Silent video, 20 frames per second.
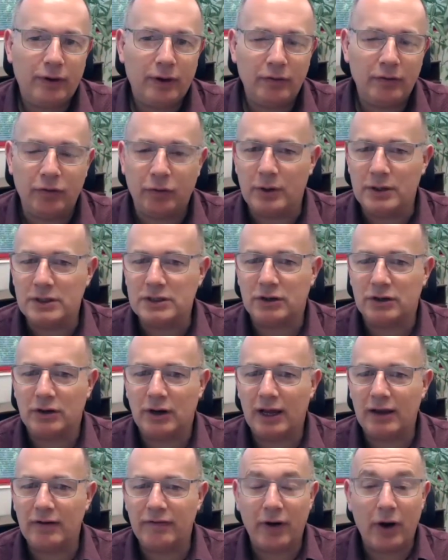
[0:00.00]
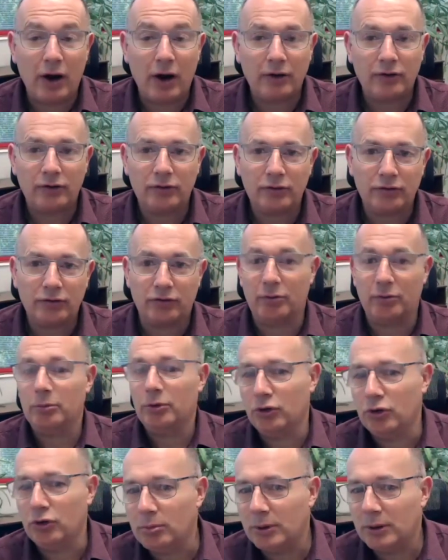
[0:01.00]
influenza A viruses from
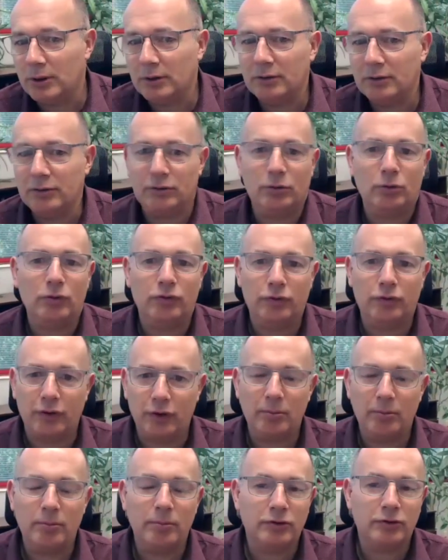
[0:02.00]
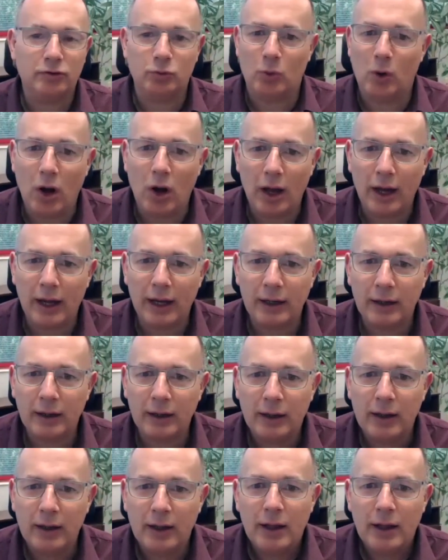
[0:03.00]
humans or from swine,